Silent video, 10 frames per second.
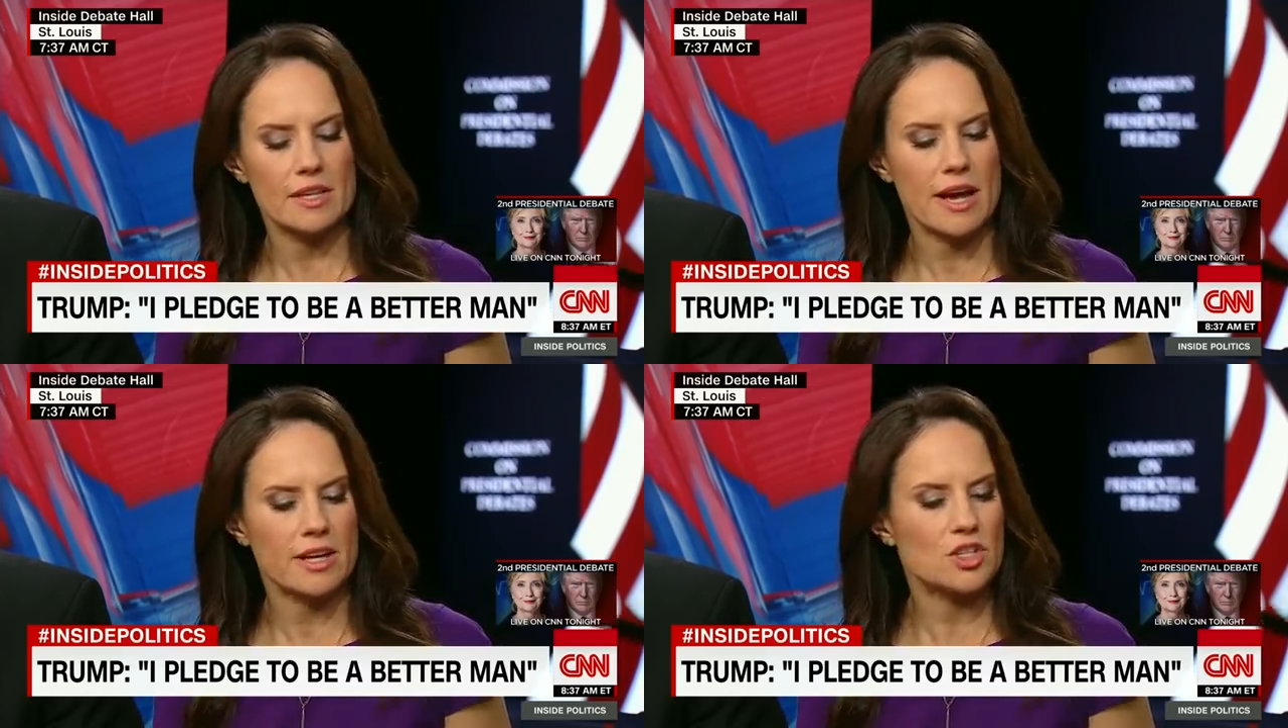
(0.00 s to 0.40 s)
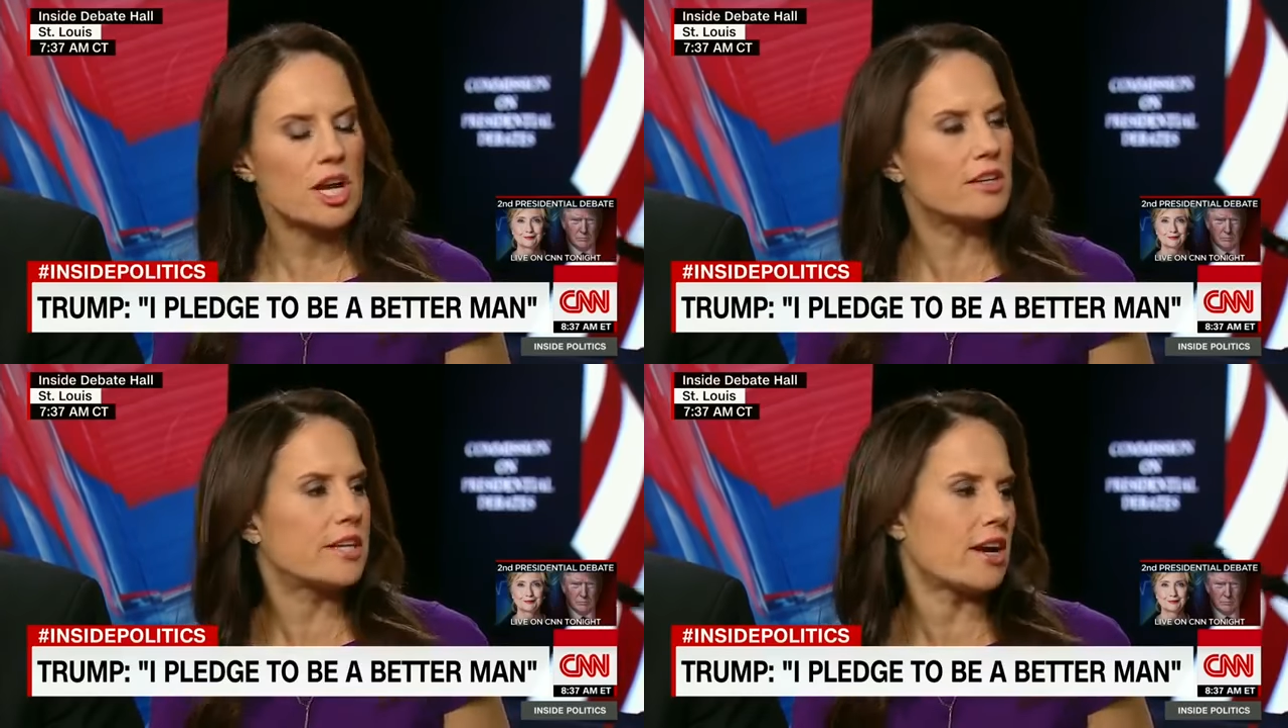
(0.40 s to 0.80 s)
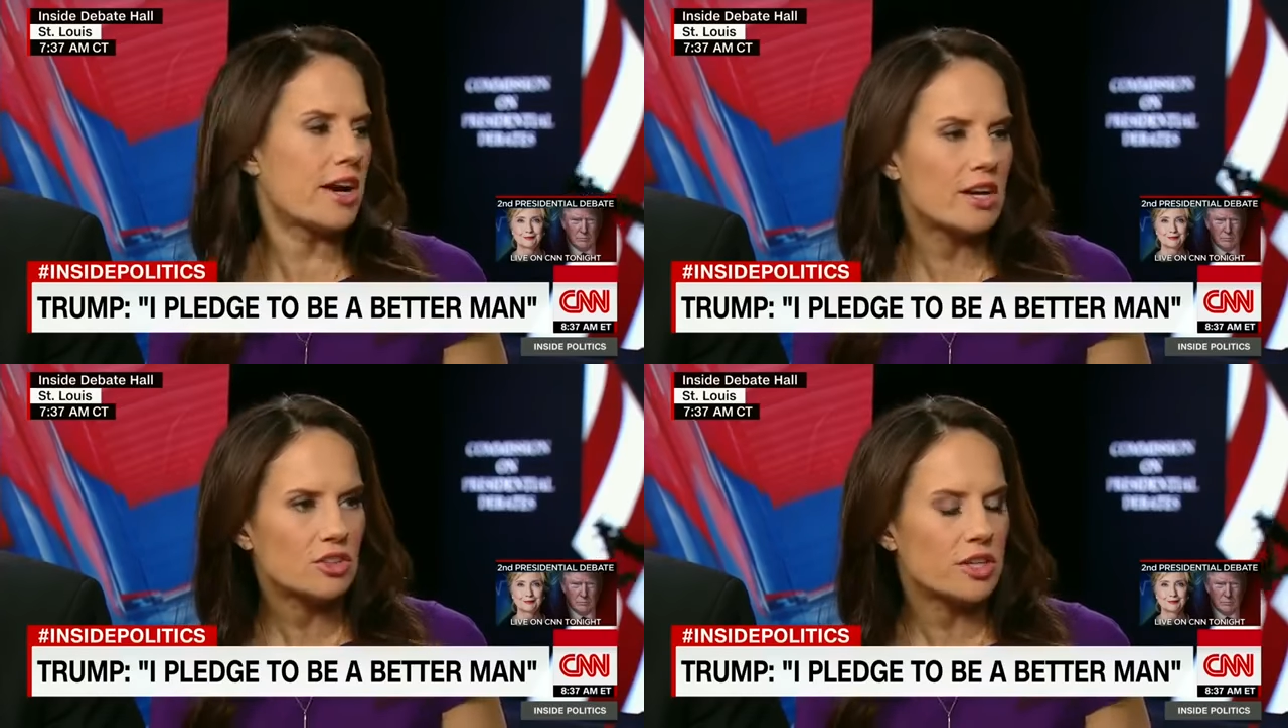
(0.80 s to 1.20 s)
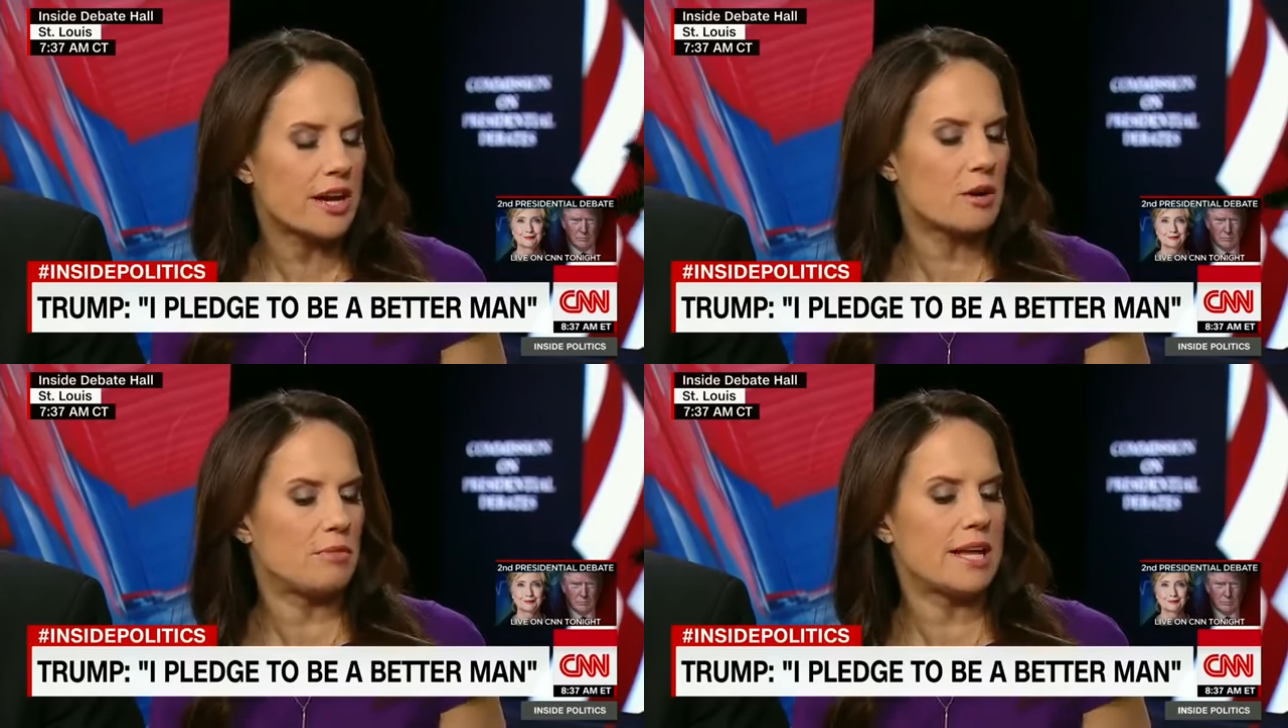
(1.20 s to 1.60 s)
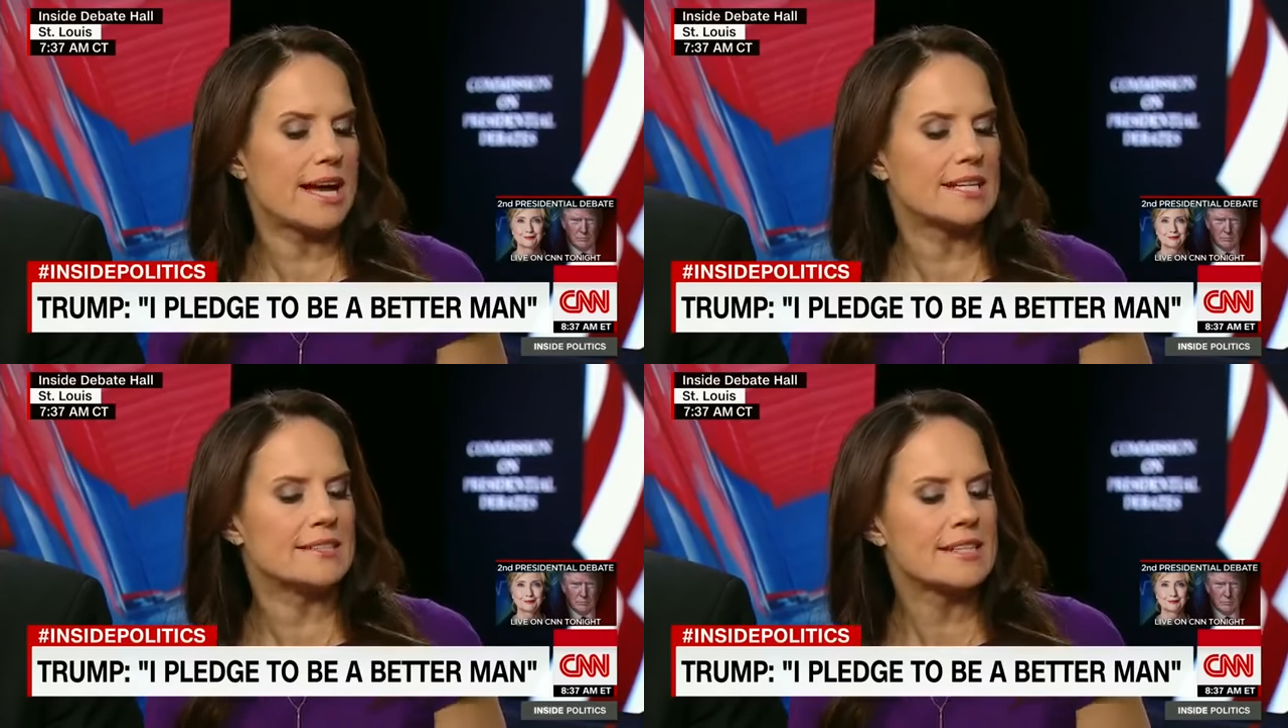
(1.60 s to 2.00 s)
uh, child care, elder care
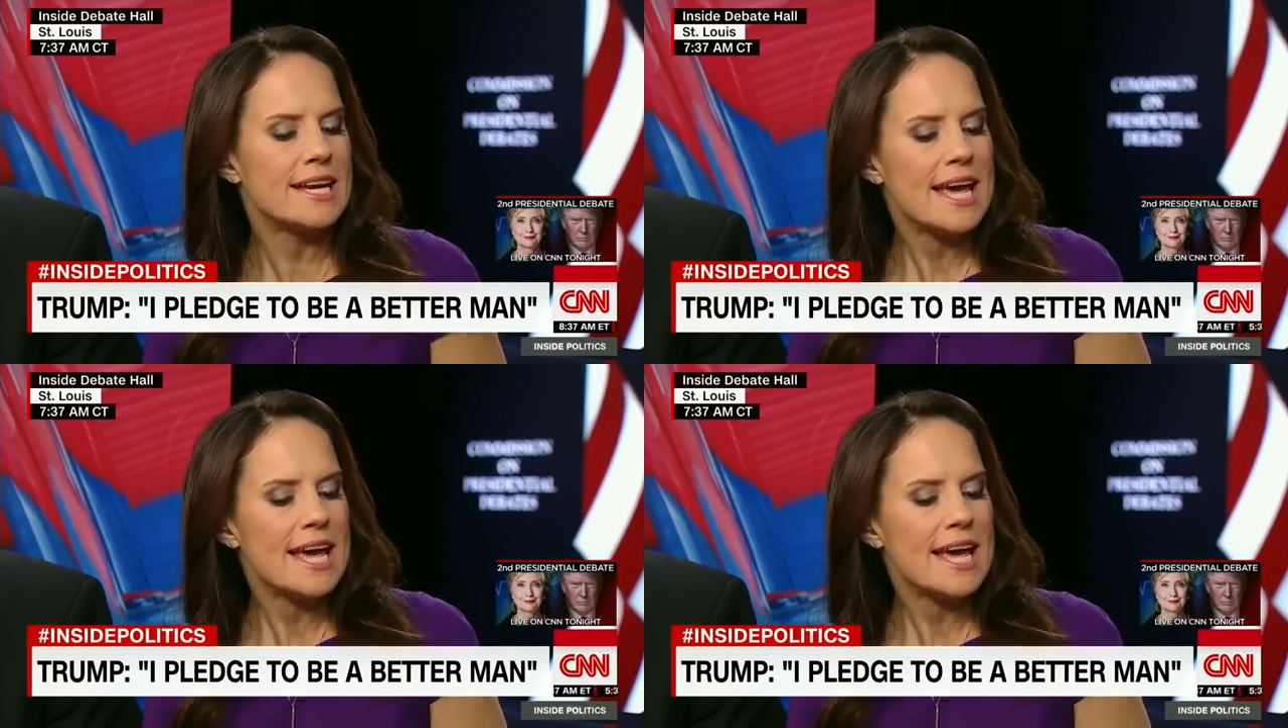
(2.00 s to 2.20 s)
plans,